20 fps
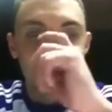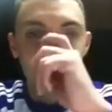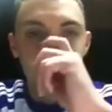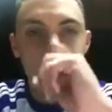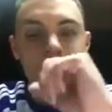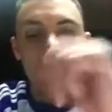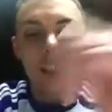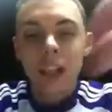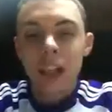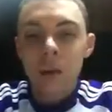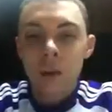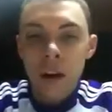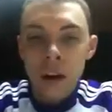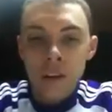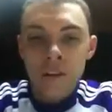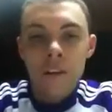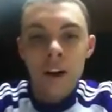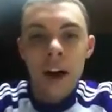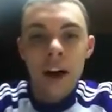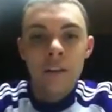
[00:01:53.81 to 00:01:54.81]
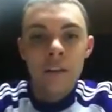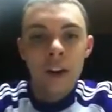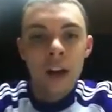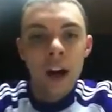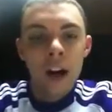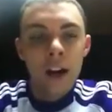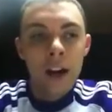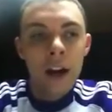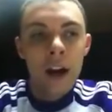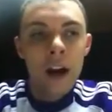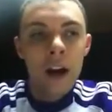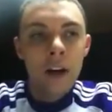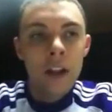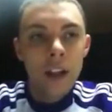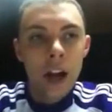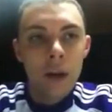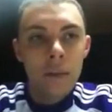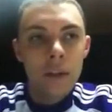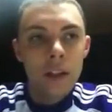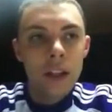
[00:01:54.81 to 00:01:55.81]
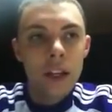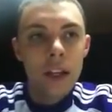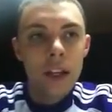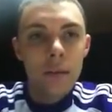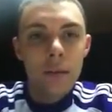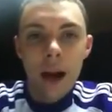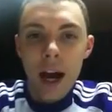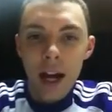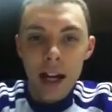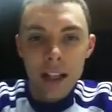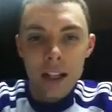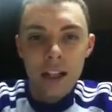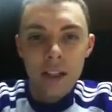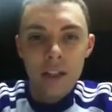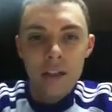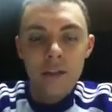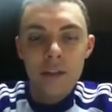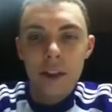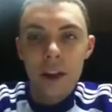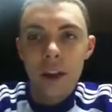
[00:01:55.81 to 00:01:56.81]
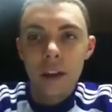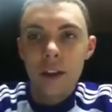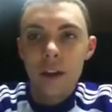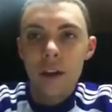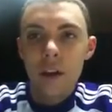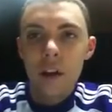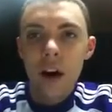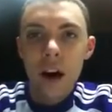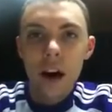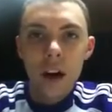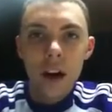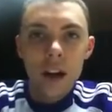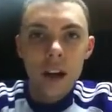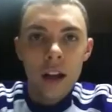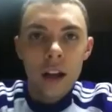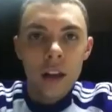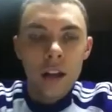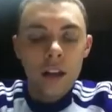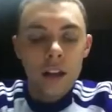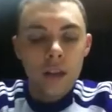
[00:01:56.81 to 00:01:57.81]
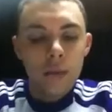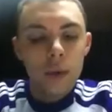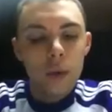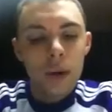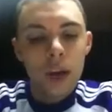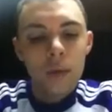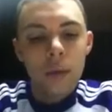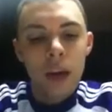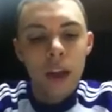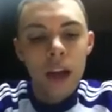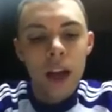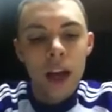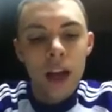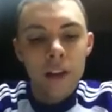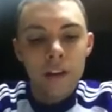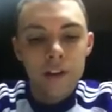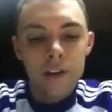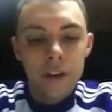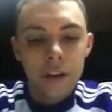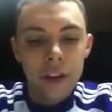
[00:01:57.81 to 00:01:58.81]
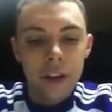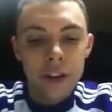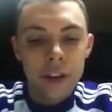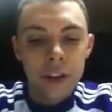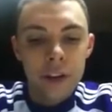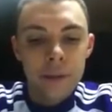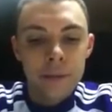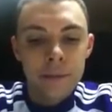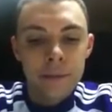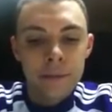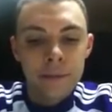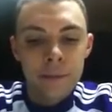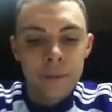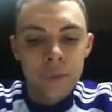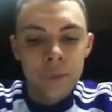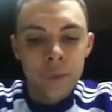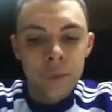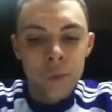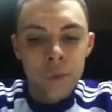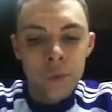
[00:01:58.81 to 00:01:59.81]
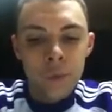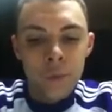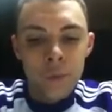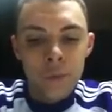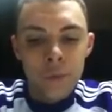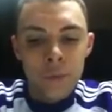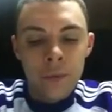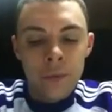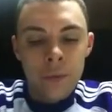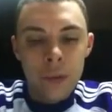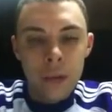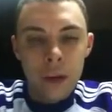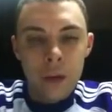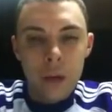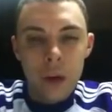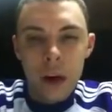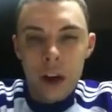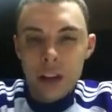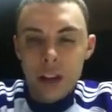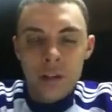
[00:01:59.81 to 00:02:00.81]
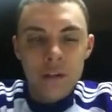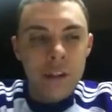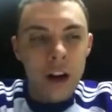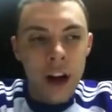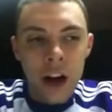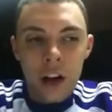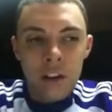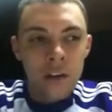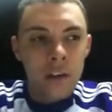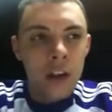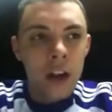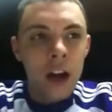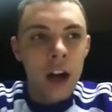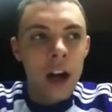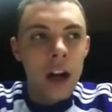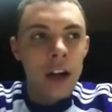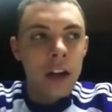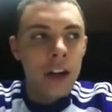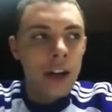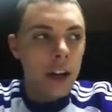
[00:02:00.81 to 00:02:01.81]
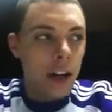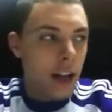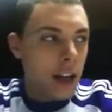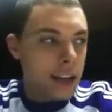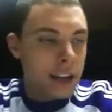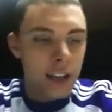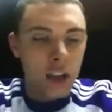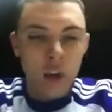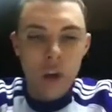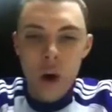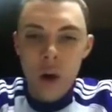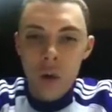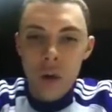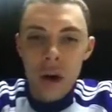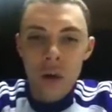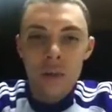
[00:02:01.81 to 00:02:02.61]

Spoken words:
Not that I'm not on fire for God now, I'm just getting back into the faith. There's a point in my life where I was on fire for God, and as I grow